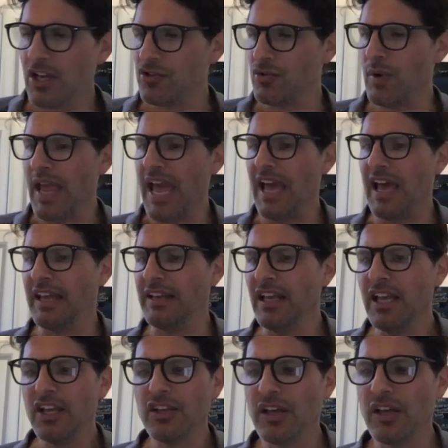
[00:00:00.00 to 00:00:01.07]
you had
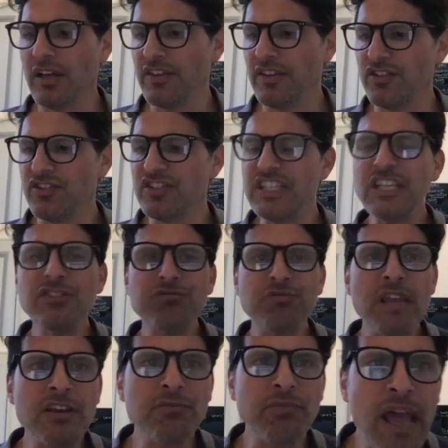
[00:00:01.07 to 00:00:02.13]
uh, the sea
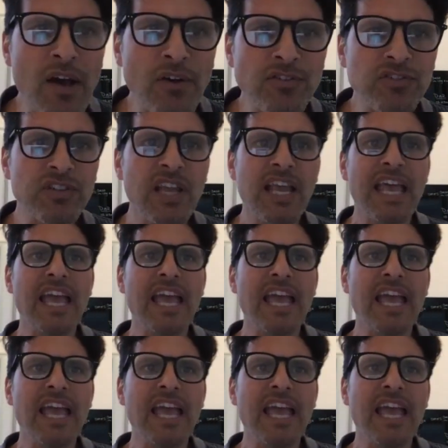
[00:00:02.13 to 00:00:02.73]
trade routes,